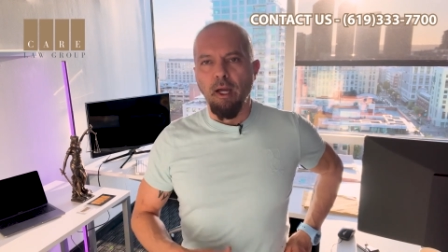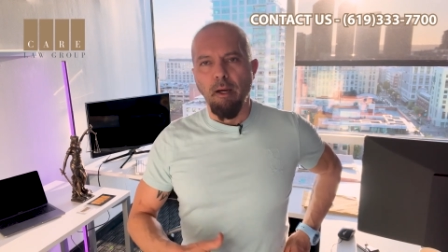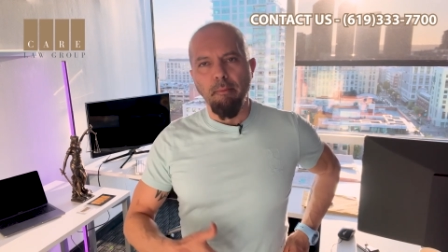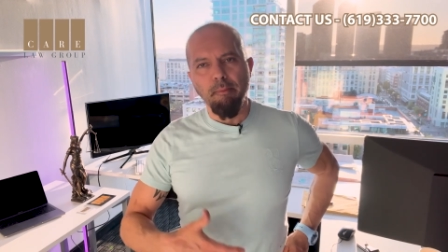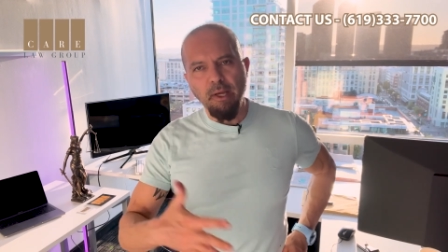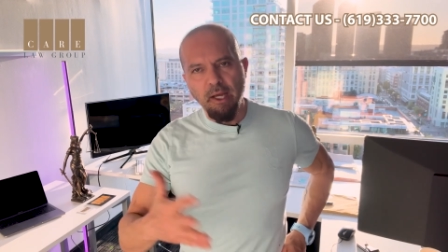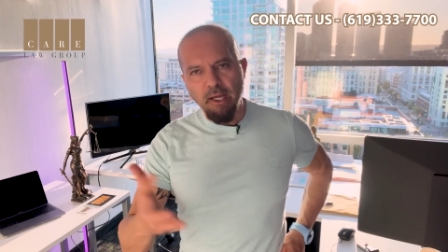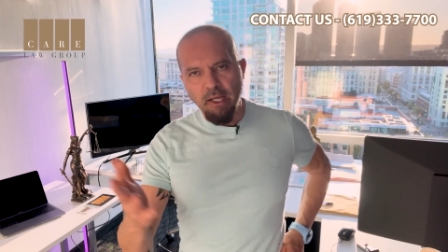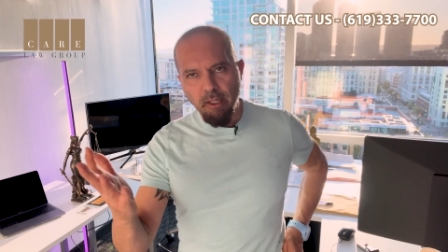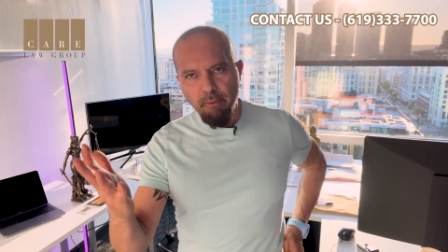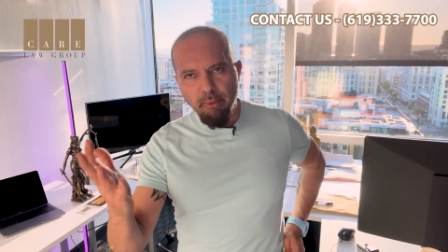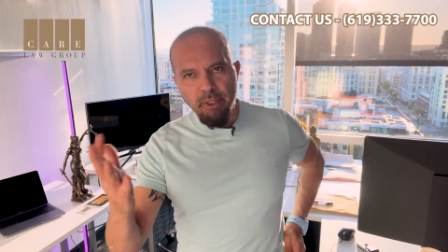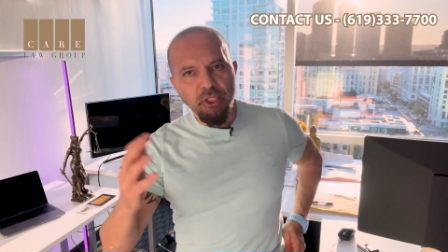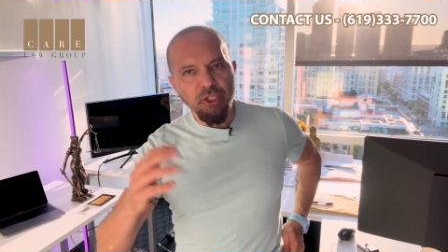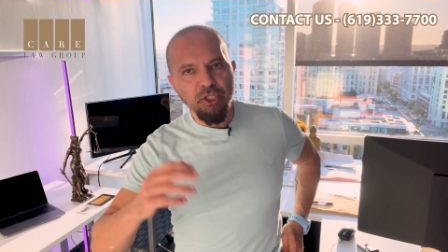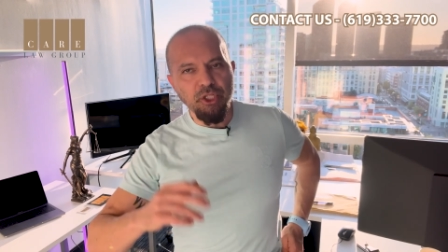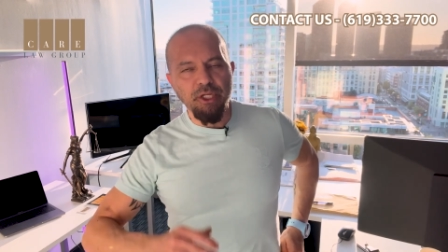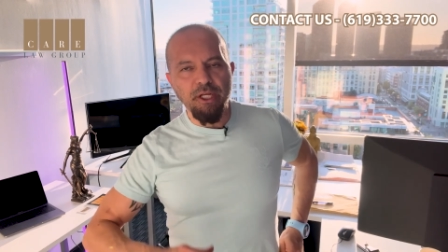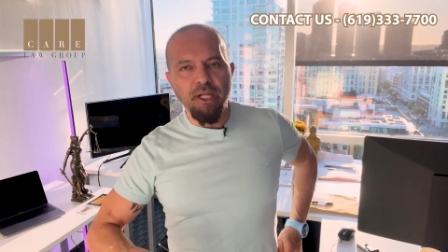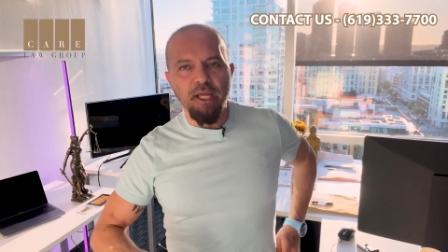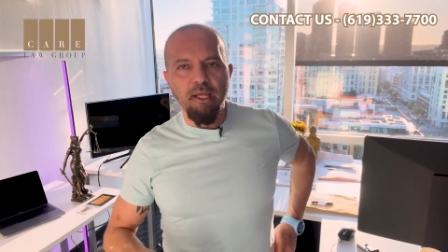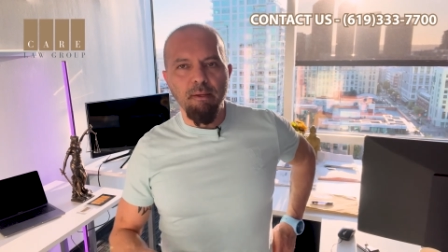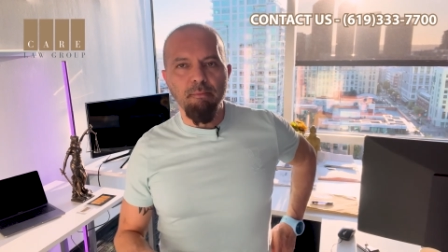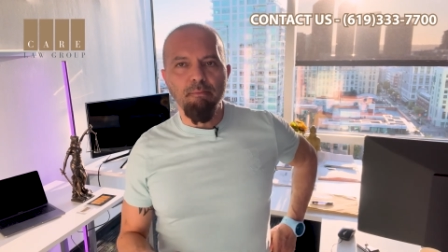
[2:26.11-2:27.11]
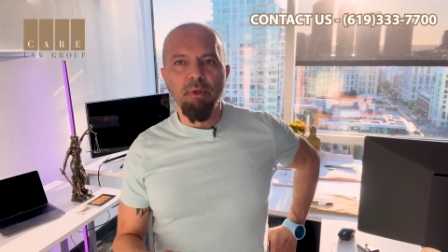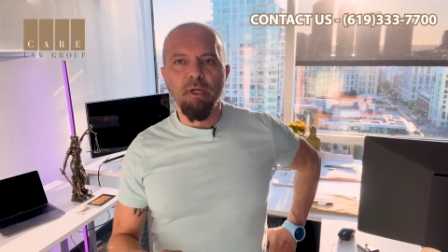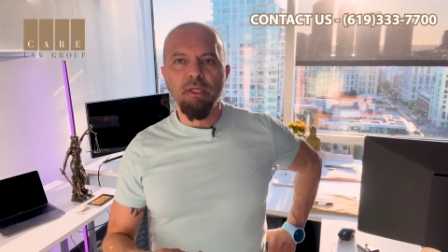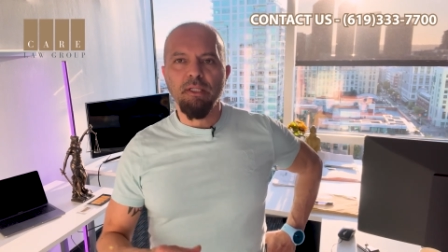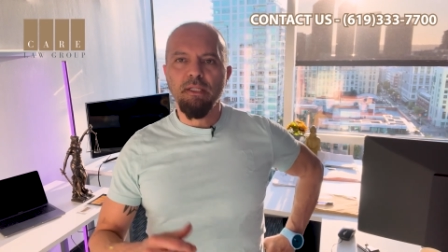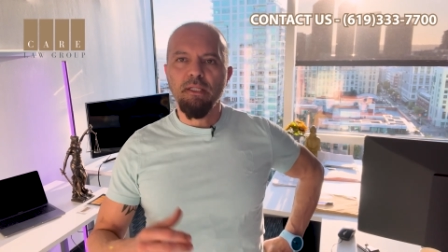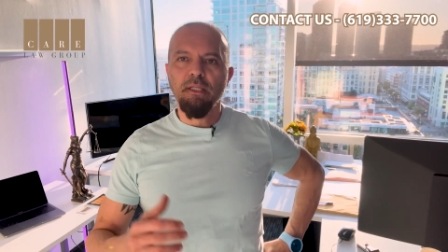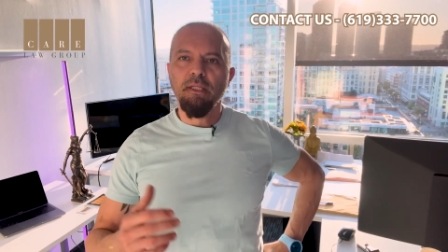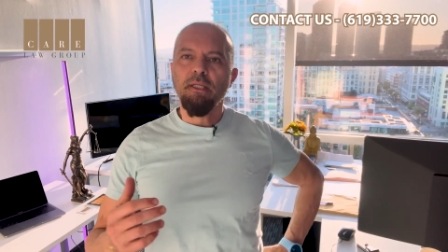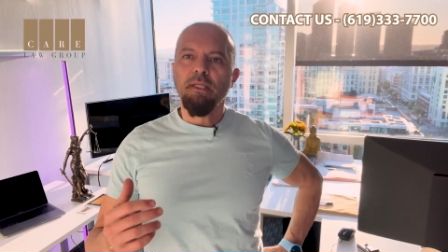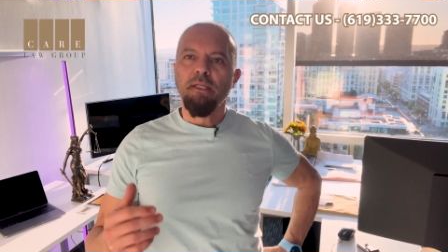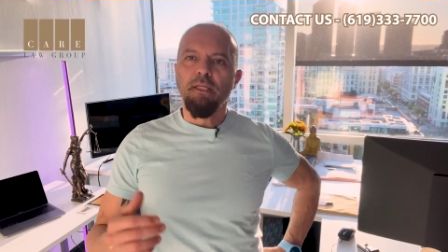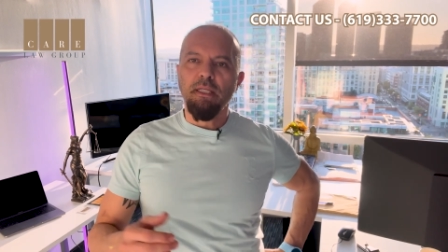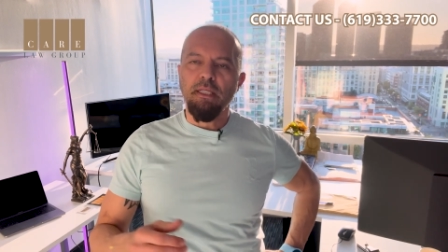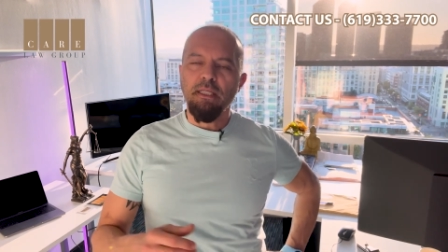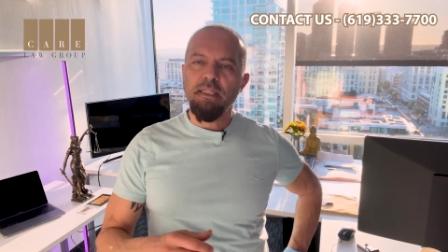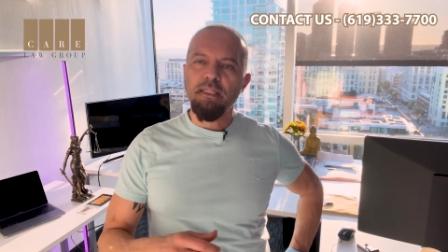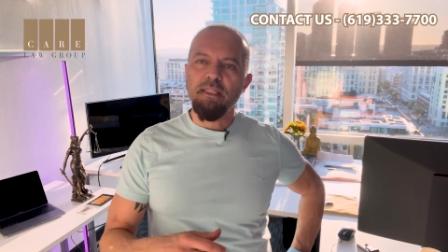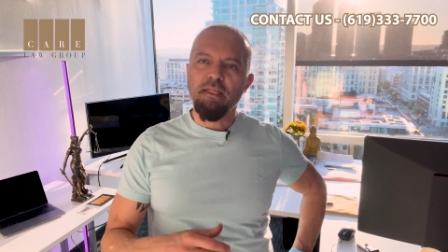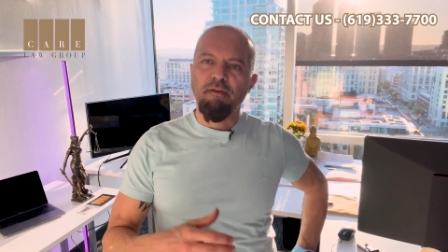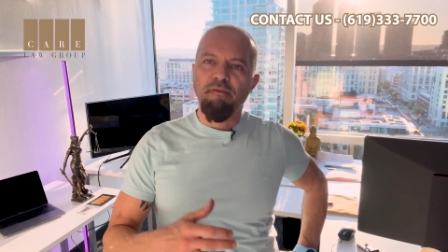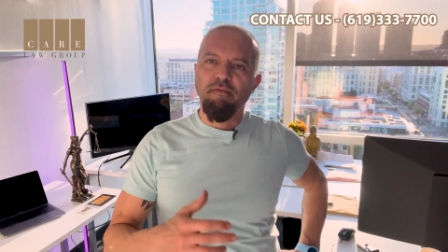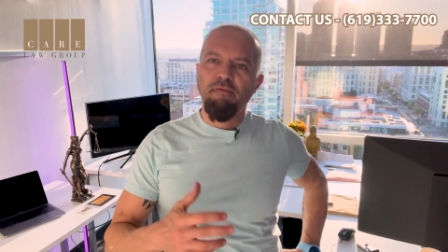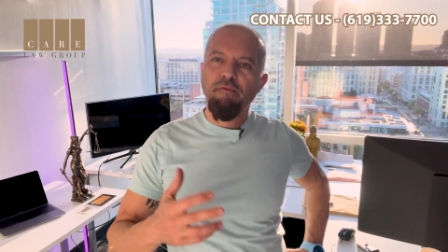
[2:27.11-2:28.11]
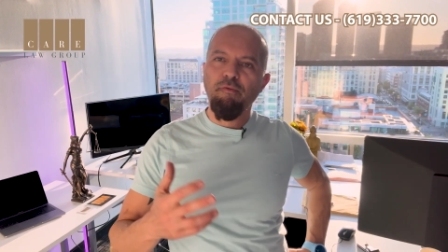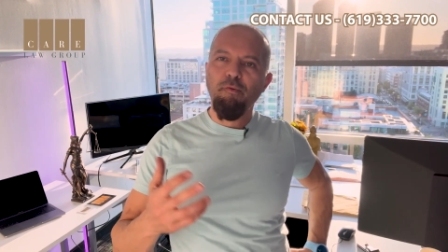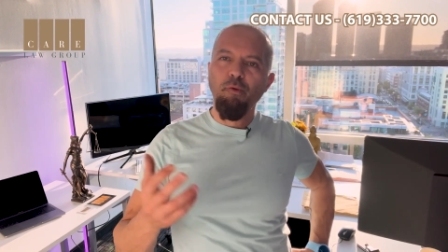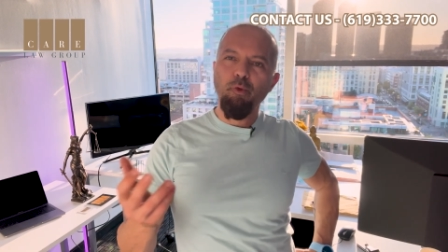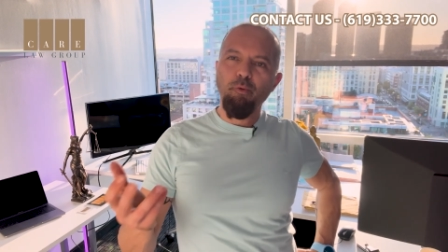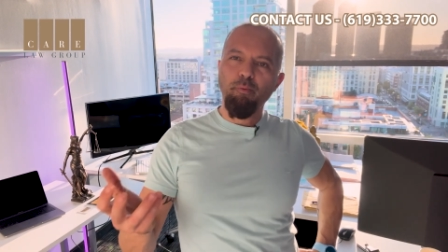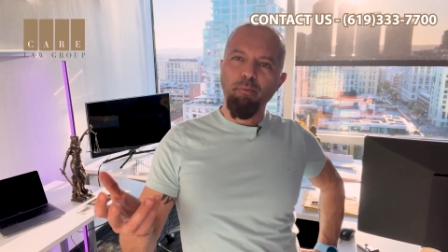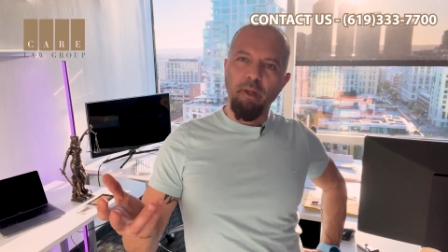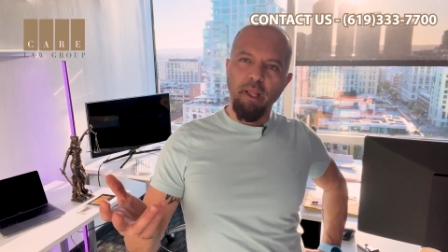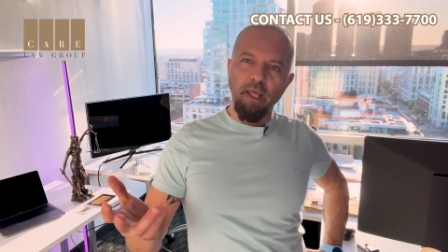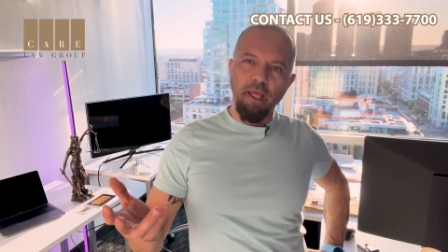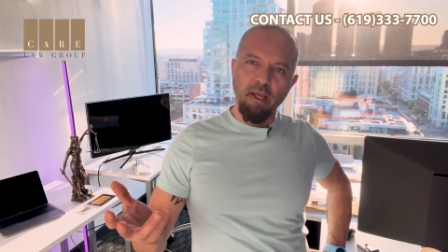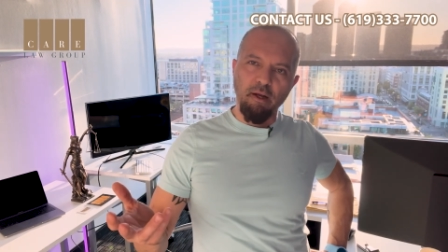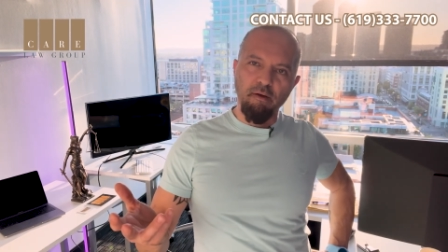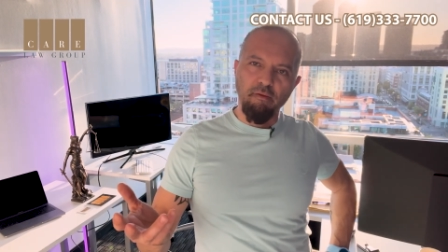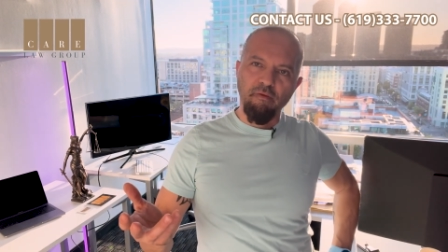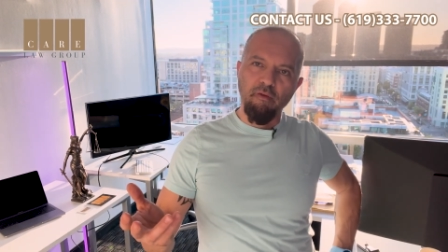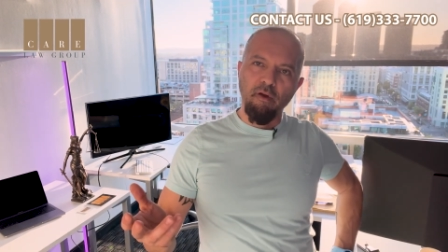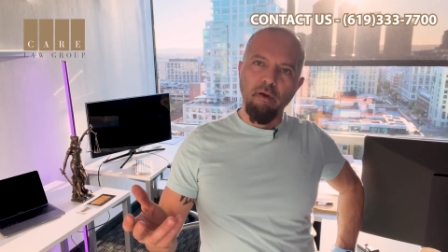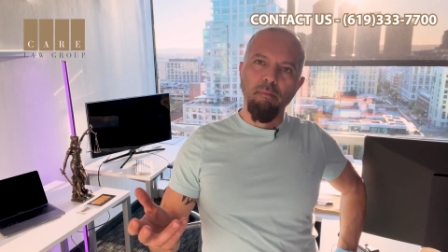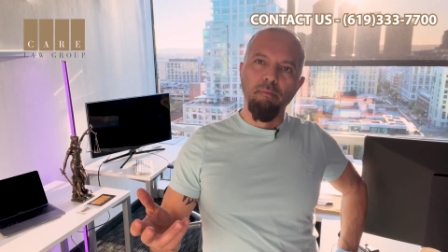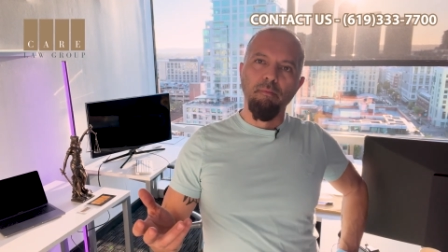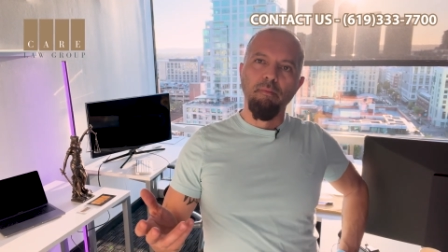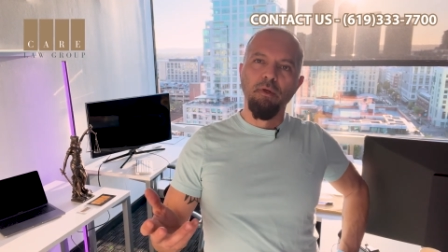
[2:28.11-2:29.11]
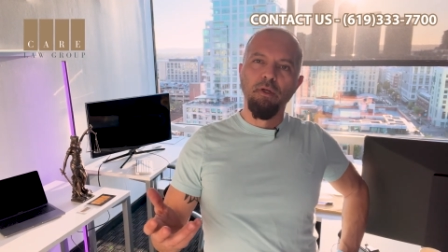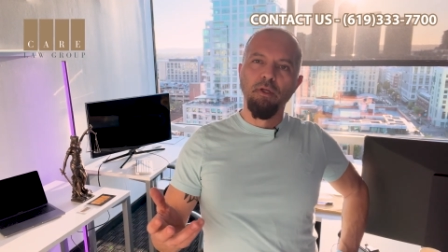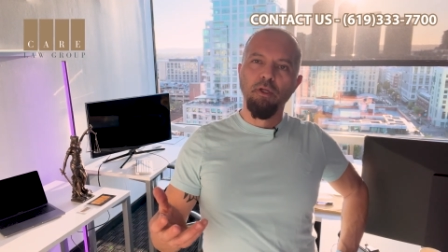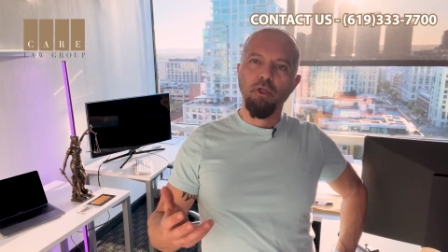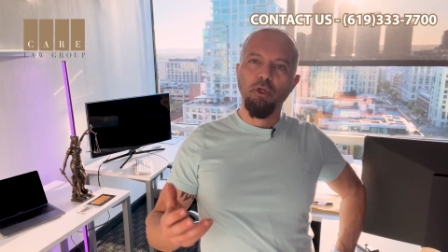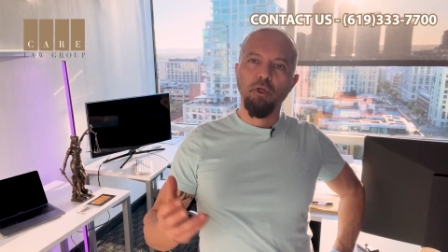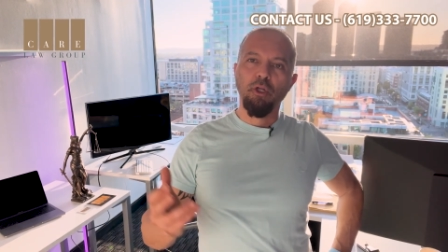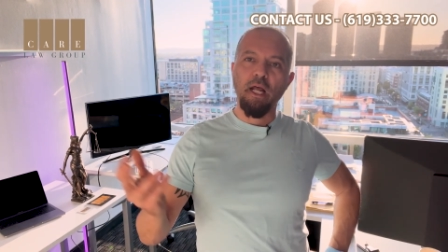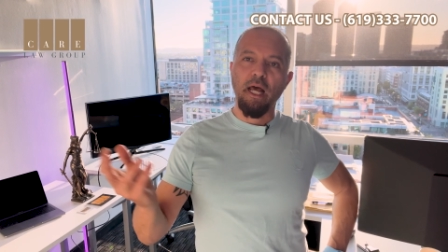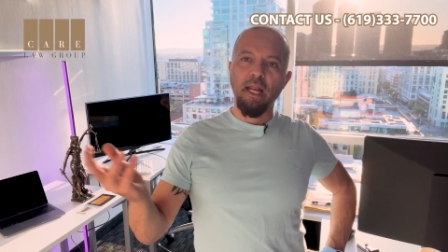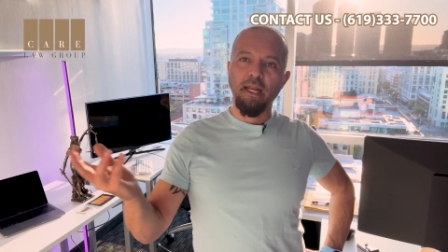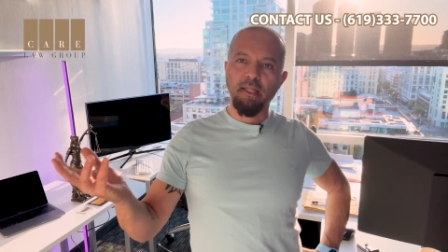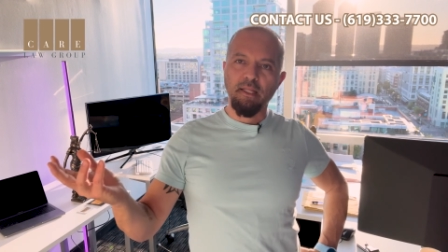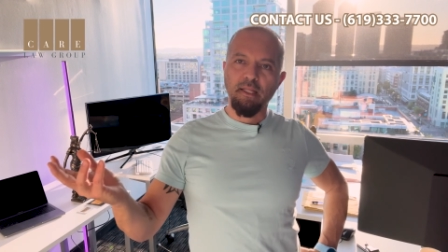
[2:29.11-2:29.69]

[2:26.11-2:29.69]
I'm not going to mention name, but he's a flute player from United